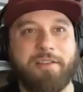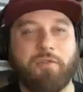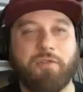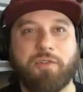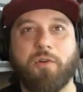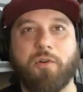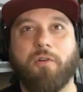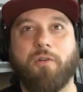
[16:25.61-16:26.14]

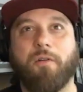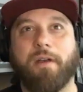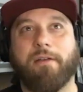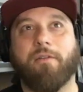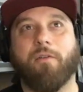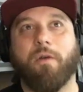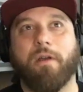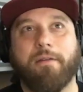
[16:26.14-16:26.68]
So
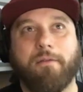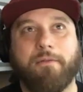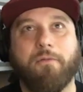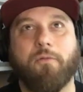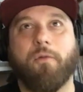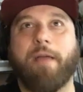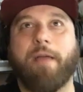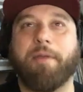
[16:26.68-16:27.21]

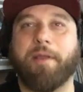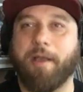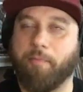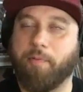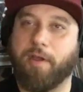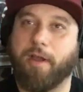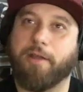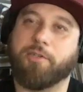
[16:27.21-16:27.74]
wrapping up
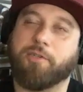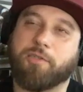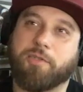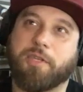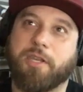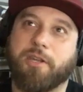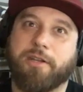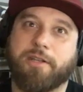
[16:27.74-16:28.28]
here, I was
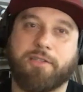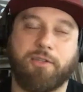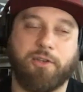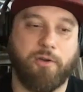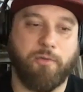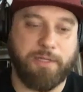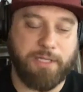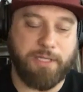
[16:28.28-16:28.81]
just curious,
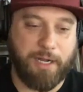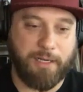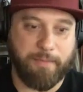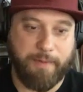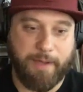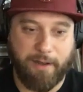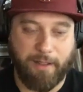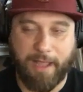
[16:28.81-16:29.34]
we talked
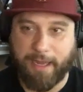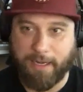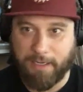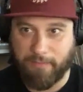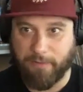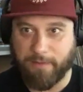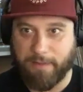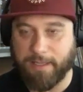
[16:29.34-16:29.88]
about a lot of
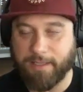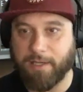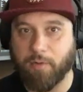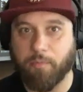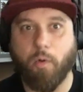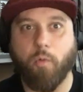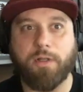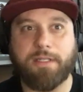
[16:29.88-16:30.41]
different things here,
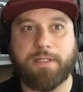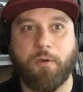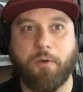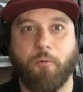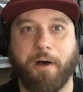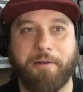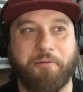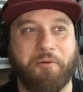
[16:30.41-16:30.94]
but what's the
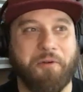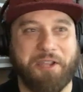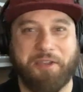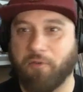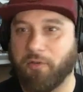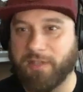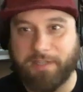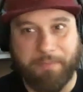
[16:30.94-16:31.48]
one where
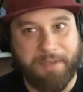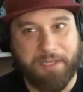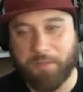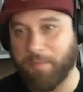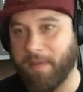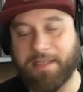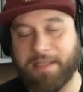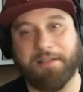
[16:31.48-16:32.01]
it
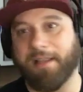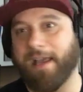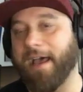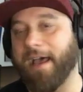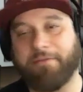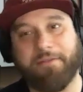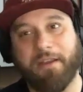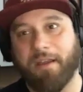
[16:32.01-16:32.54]
just makes you
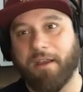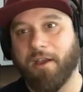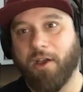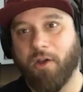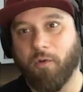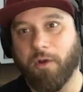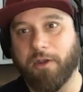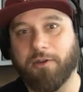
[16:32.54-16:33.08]
laugh,
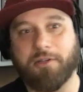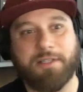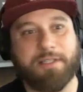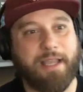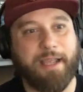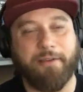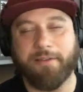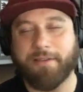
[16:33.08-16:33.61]
where you're just
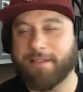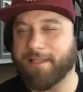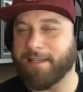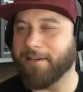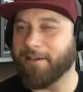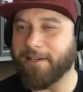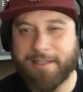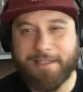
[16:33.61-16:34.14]
like,
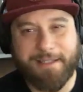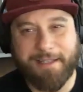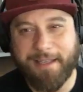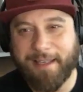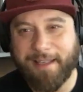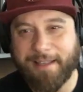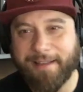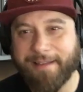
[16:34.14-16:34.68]

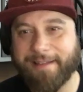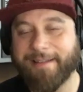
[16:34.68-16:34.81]
seriously?